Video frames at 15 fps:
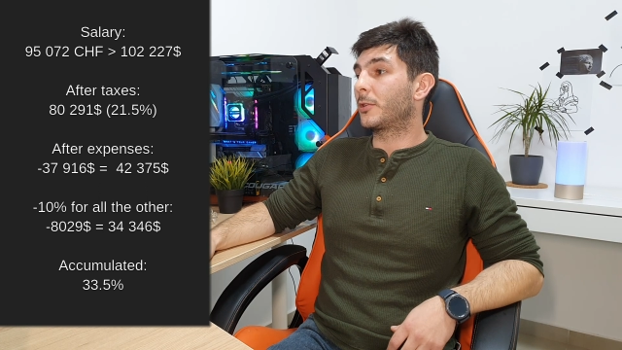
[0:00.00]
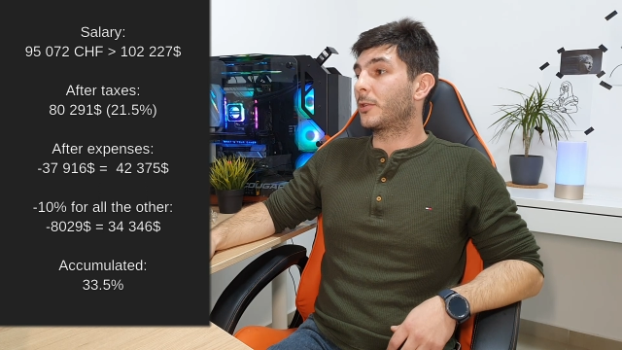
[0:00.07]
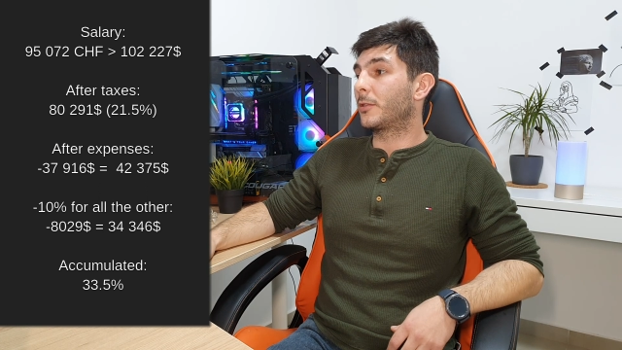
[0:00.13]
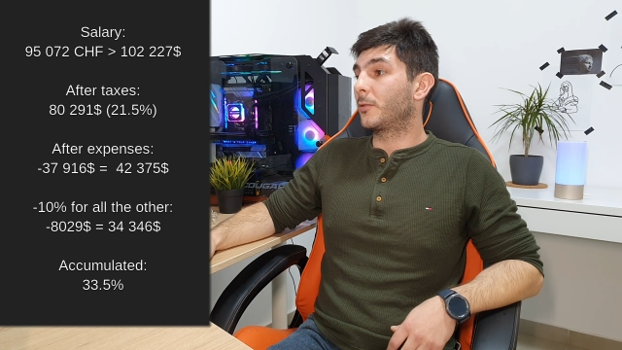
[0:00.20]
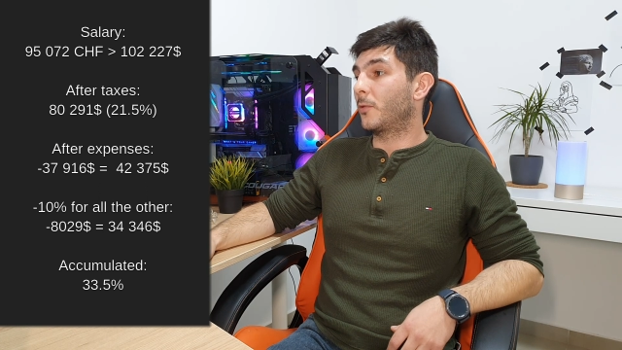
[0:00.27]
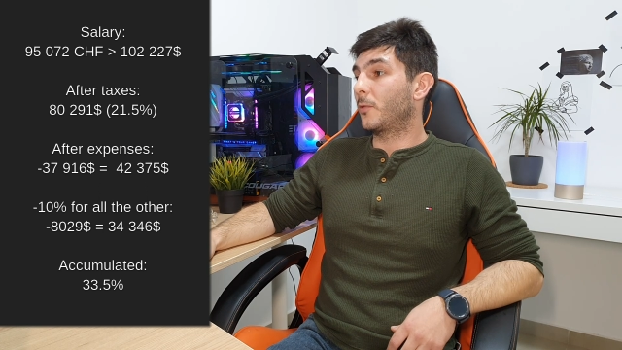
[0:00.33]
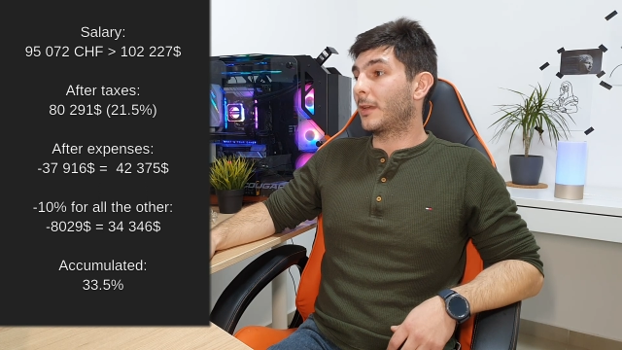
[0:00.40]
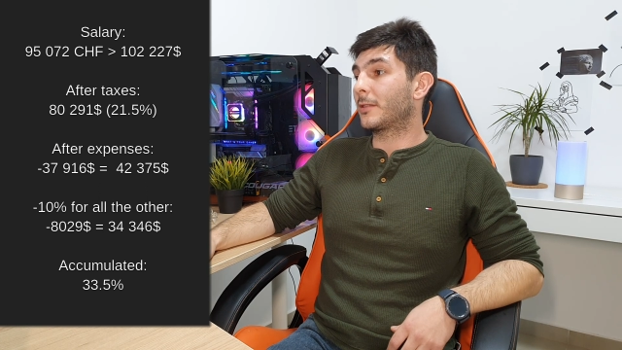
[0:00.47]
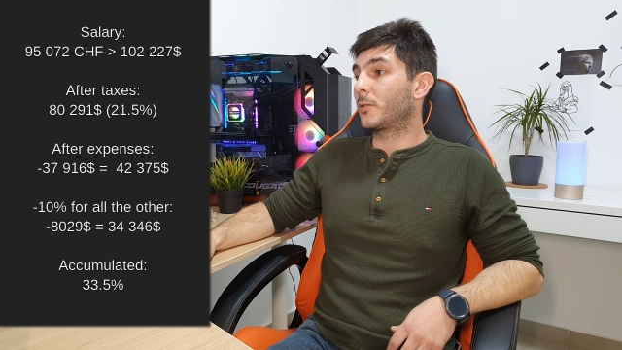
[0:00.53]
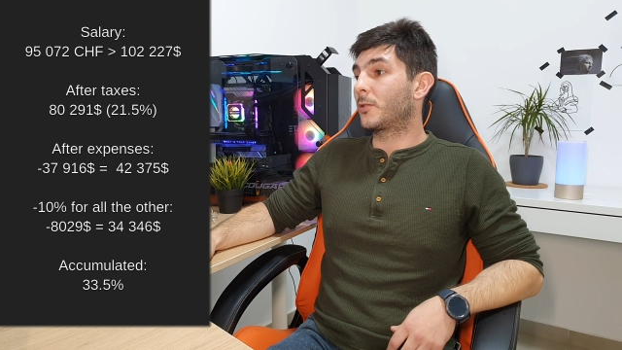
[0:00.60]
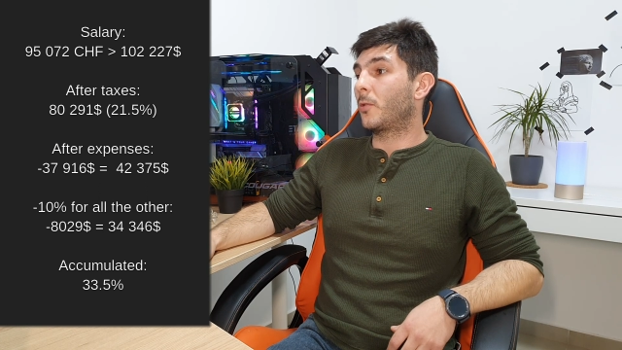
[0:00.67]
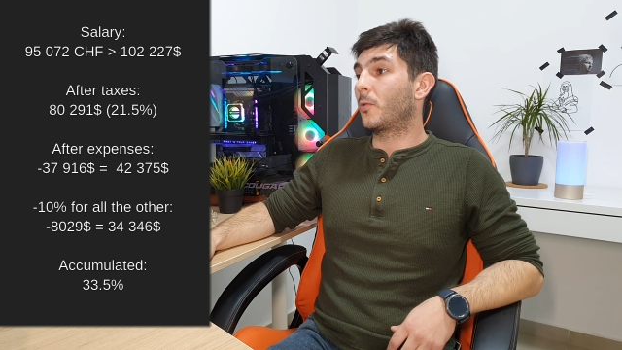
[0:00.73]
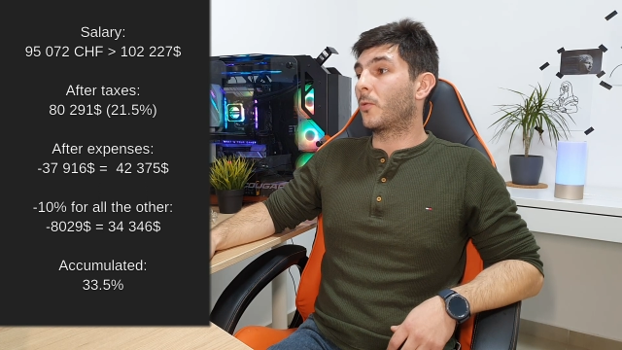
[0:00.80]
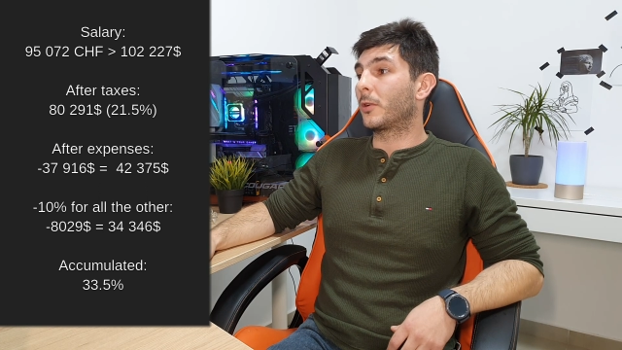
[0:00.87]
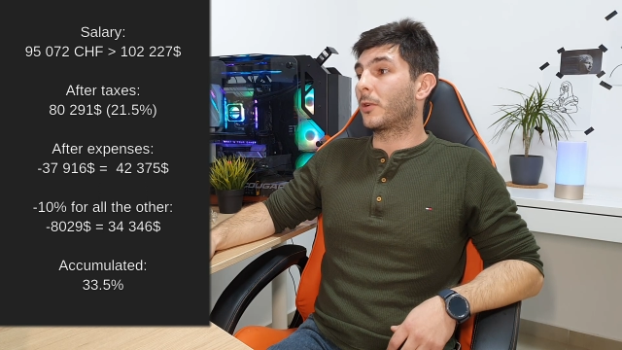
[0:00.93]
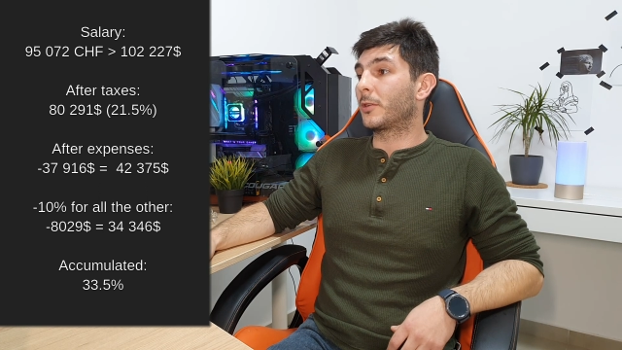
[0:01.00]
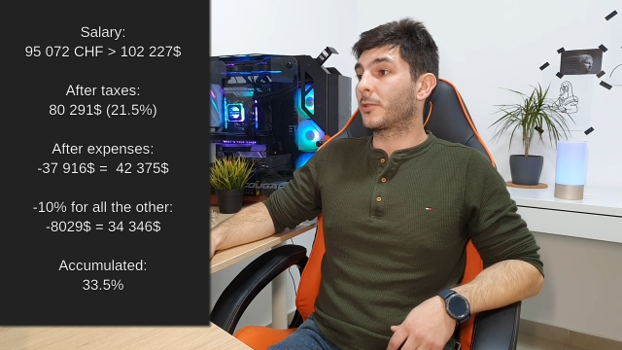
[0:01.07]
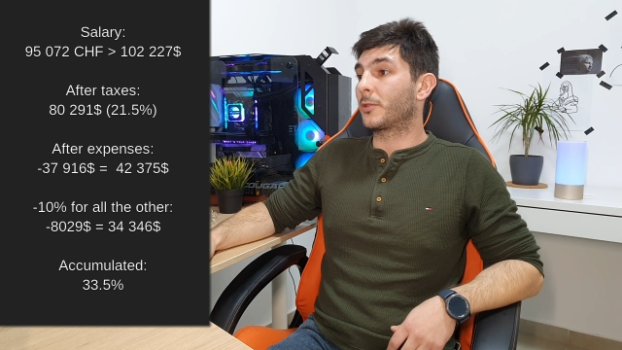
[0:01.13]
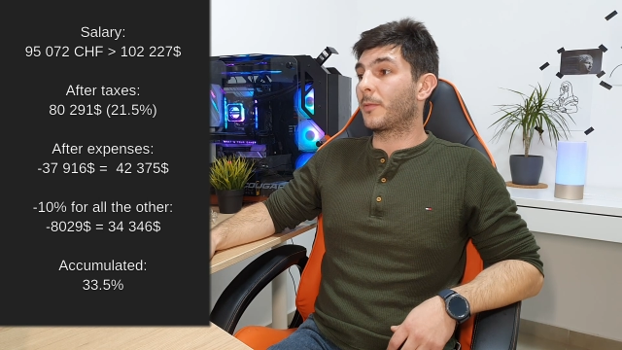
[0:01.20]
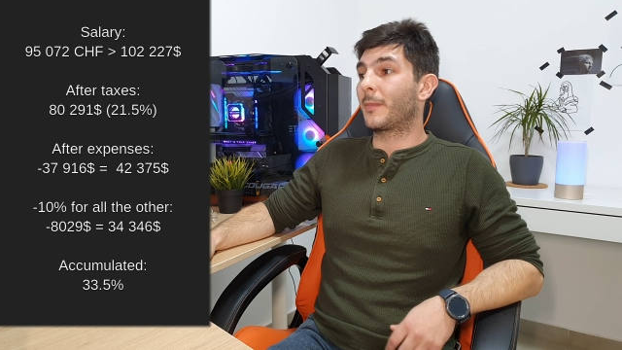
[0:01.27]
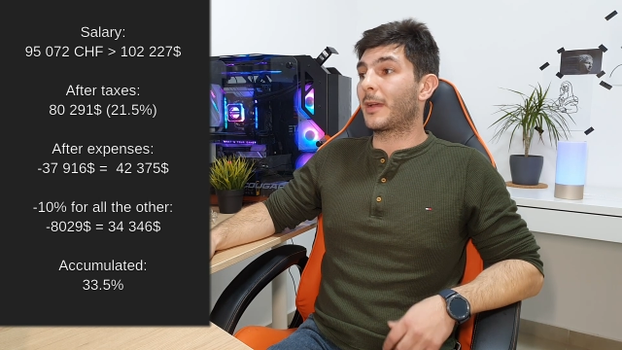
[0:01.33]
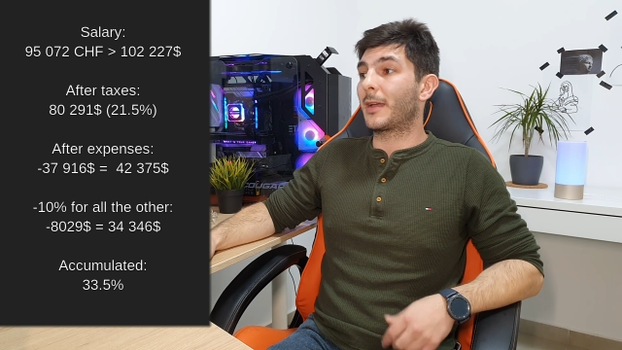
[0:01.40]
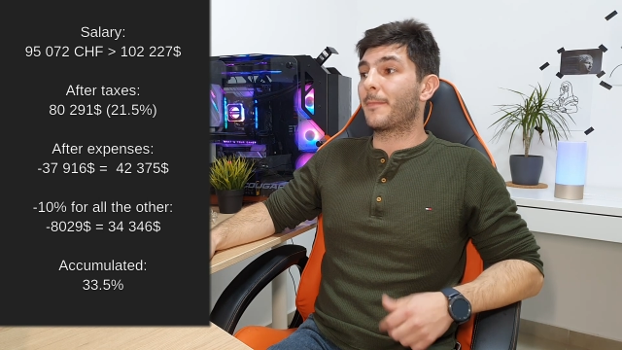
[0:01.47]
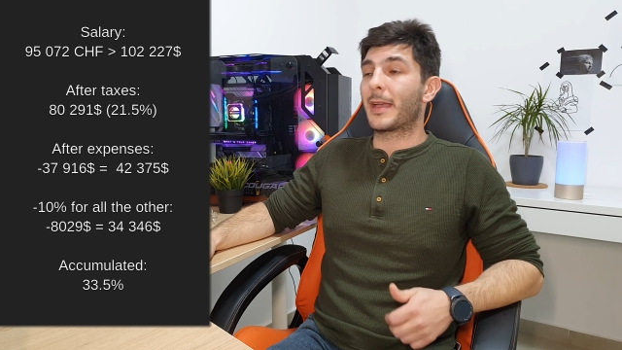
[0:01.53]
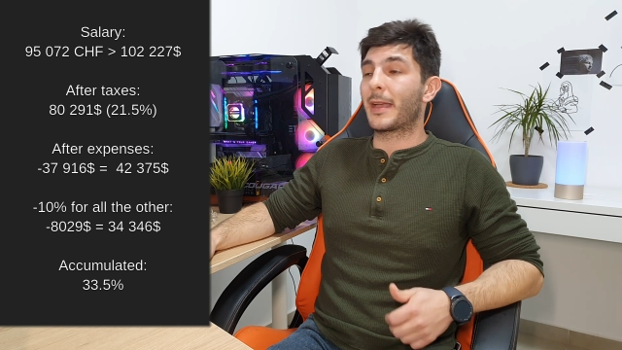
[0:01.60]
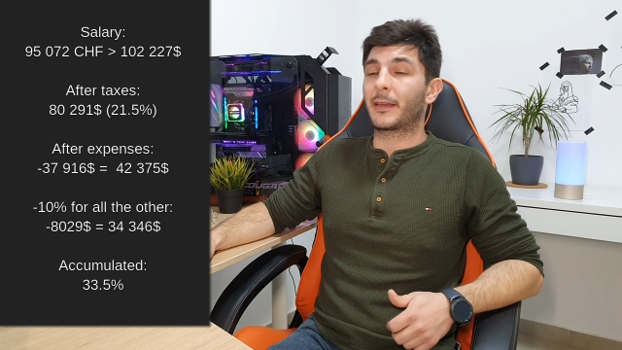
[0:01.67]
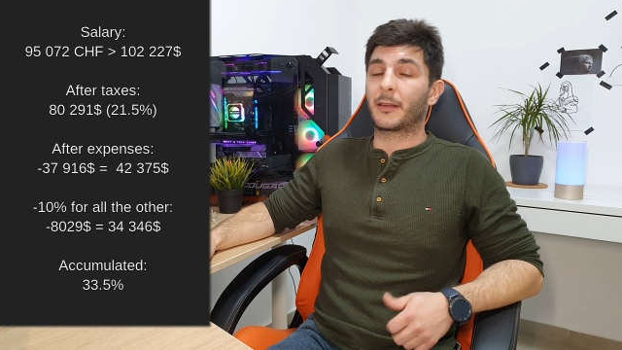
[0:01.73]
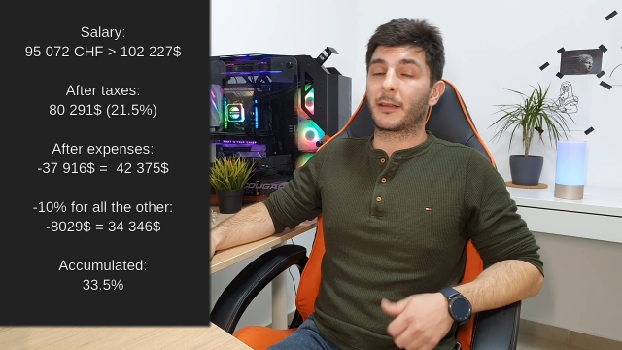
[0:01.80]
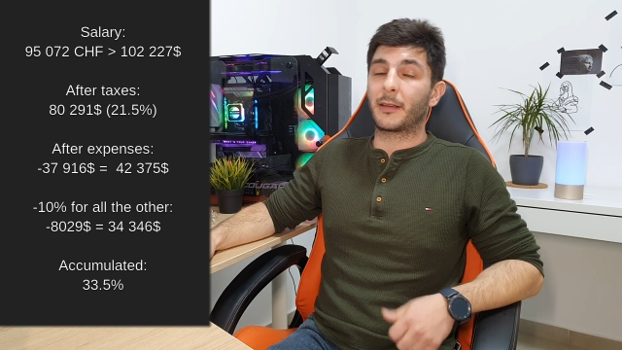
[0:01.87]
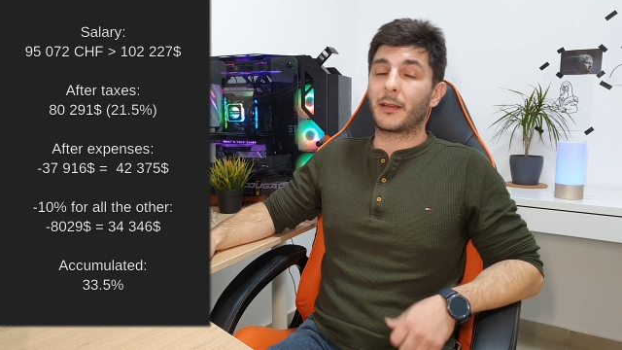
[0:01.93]
US dollars on my bank
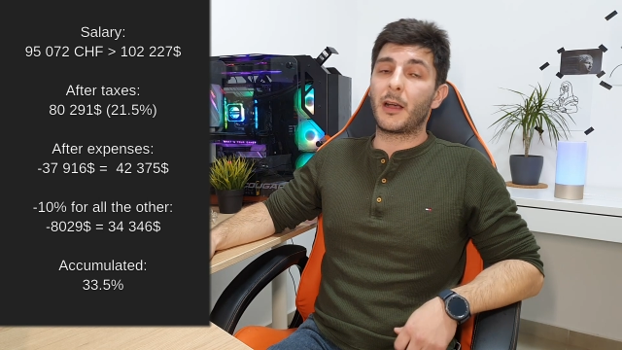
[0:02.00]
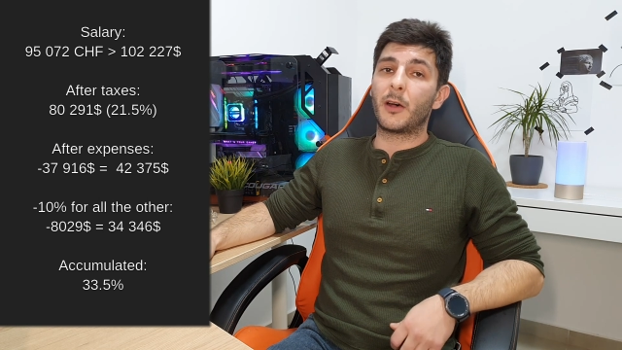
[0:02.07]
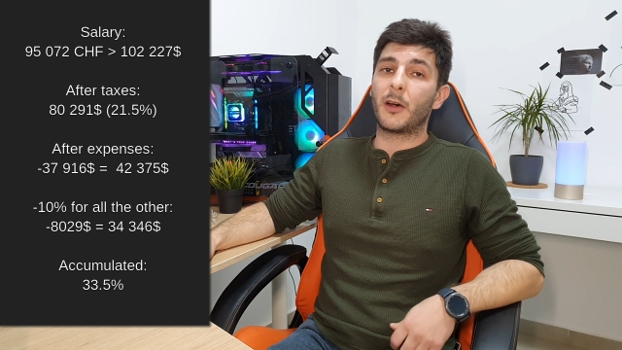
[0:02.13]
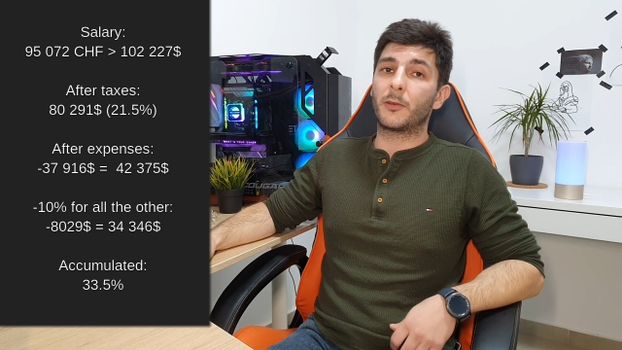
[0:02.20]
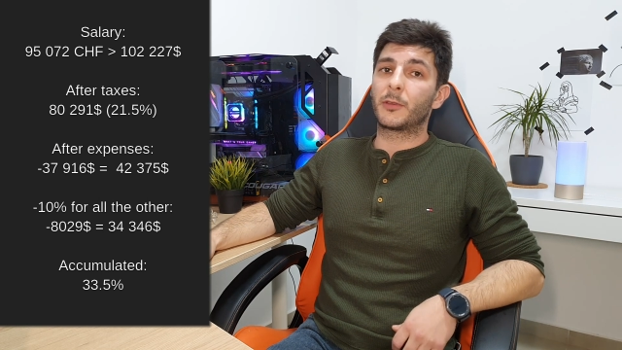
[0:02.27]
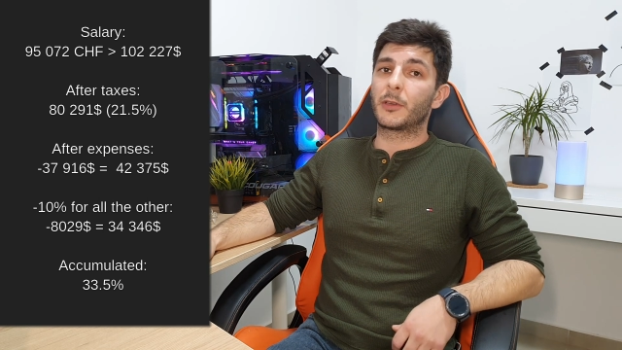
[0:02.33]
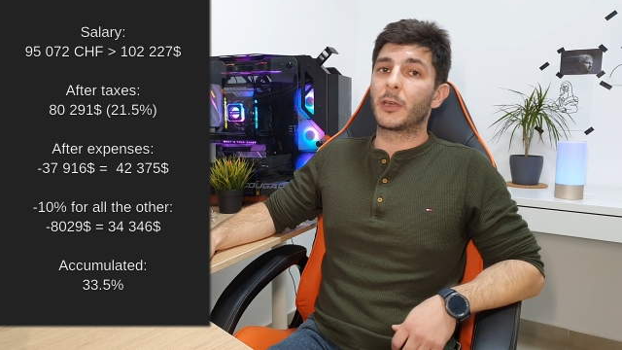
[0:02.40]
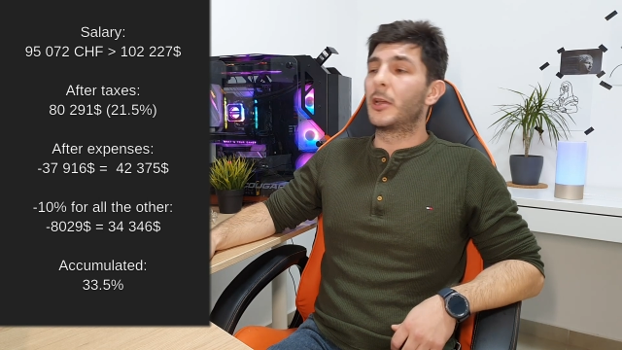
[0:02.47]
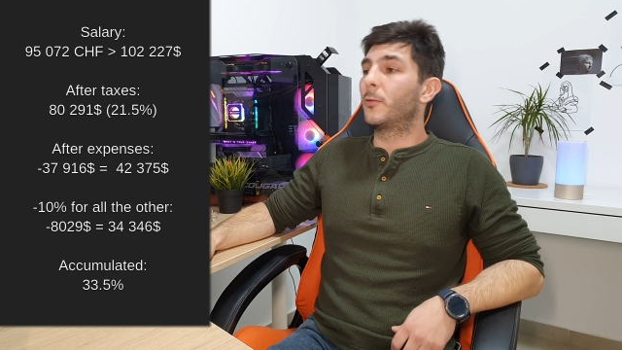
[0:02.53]
account,